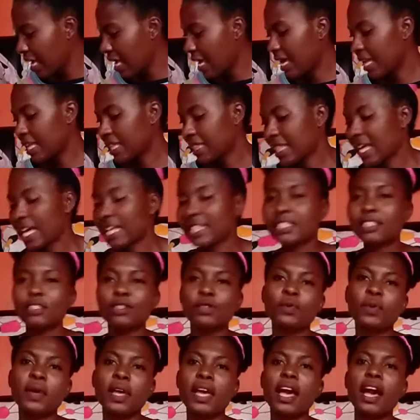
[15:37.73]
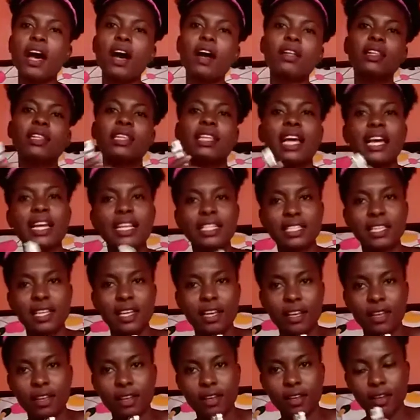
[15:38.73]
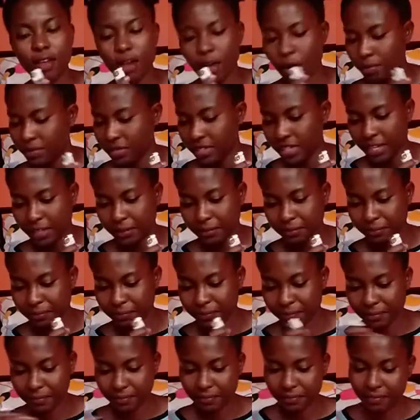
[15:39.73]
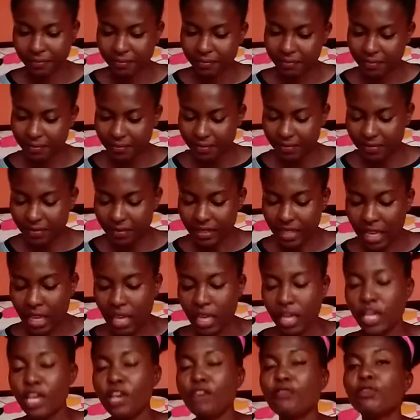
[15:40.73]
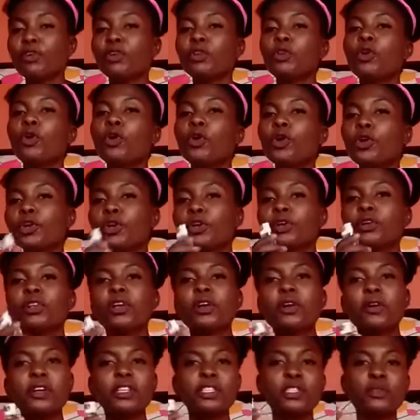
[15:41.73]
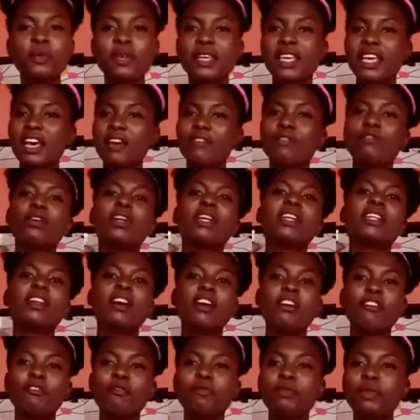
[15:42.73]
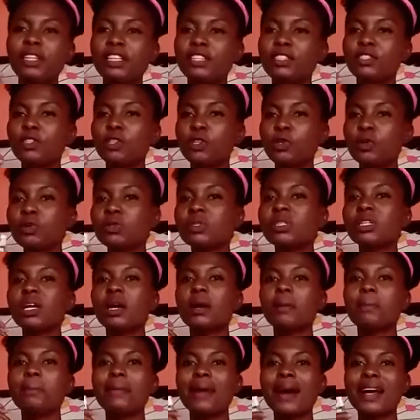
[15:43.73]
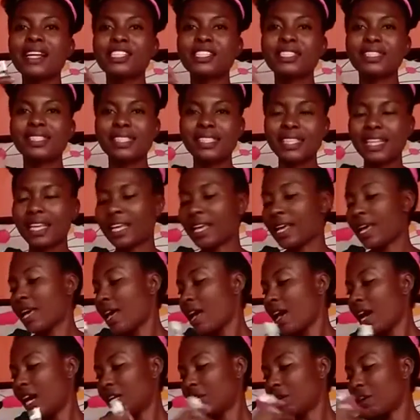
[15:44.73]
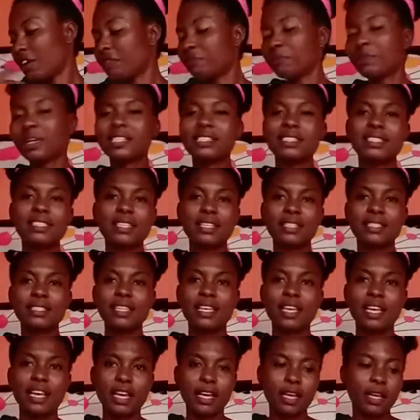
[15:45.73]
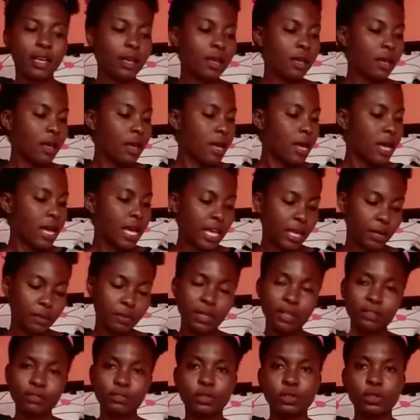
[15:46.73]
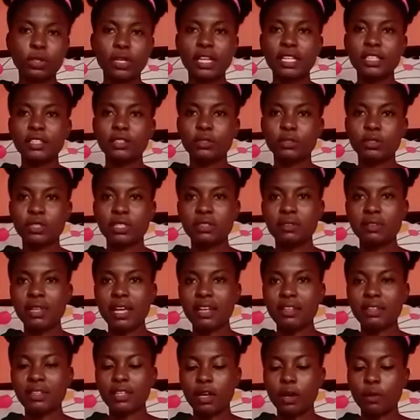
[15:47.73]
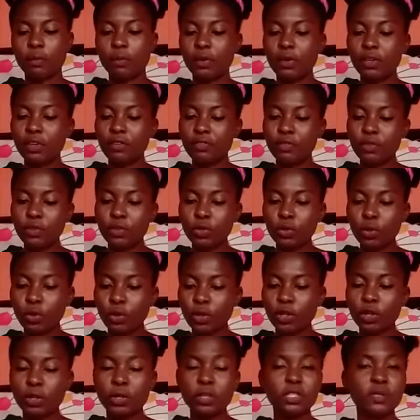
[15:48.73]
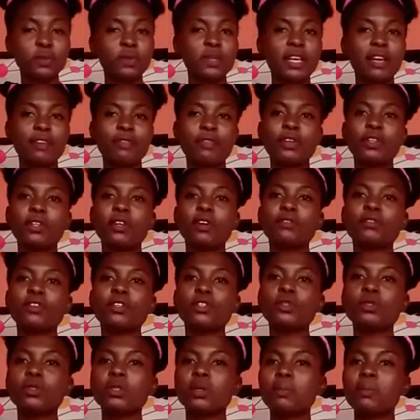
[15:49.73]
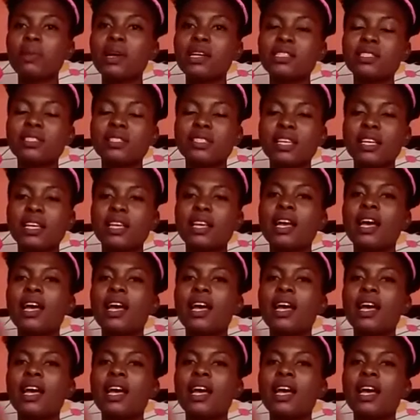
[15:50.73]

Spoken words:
And that is where our lighter comes in. If you know you're not going to be careful enough, please use a matchstick. I don't have matchsticks here. I would have tried using that now, but if you know you're not going to be careful enough, just use a matchstick.